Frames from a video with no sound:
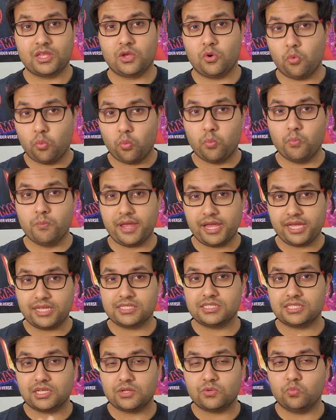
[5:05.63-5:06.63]

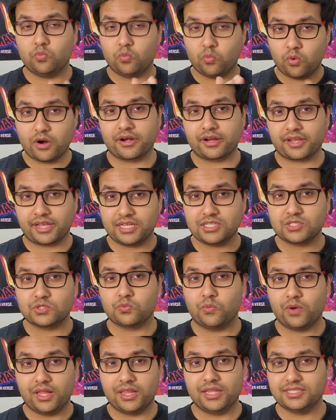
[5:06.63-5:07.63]
makes it work as
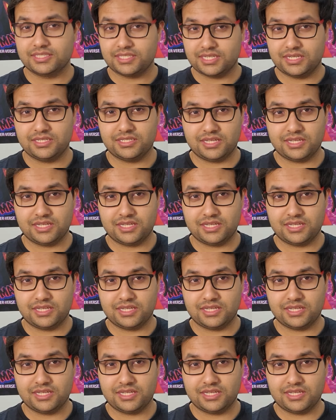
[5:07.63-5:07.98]
well as it